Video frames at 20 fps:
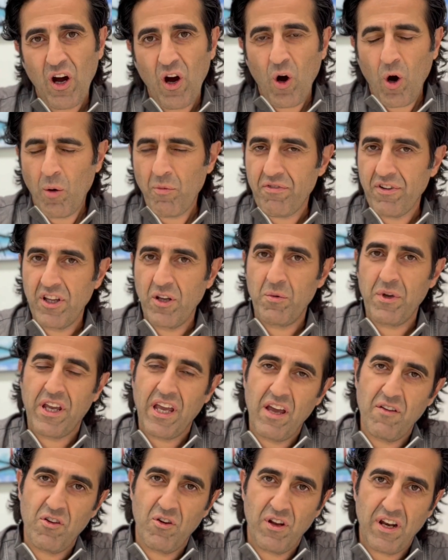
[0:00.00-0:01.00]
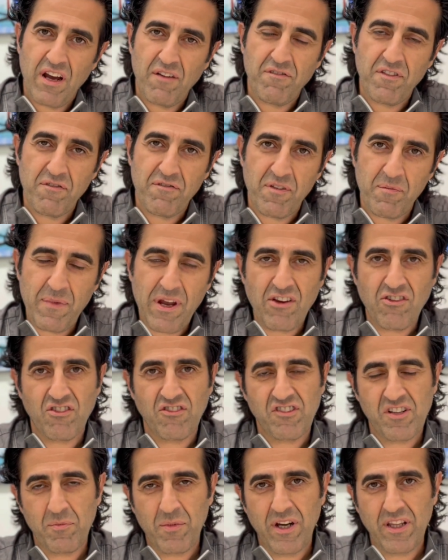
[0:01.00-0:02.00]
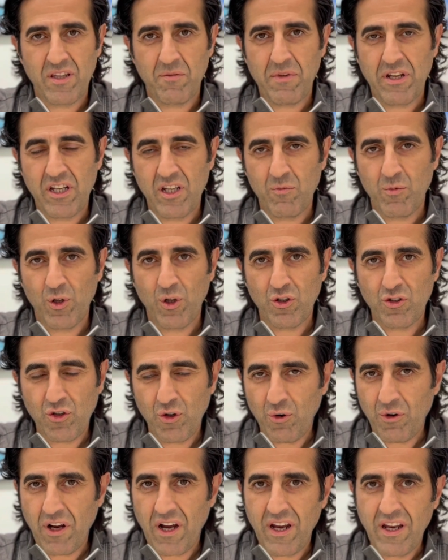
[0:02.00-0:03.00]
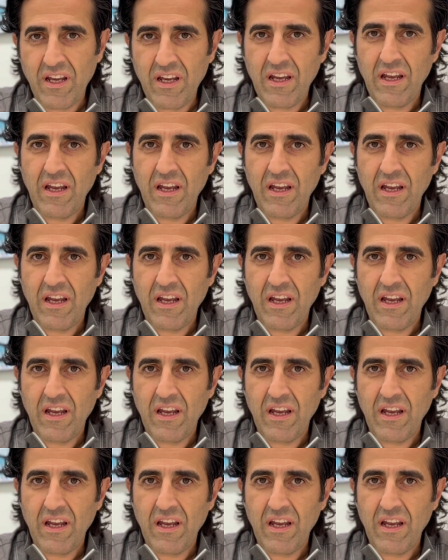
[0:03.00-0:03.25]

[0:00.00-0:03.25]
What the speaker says: Hopefully we gave you enough information about the mandibular tori.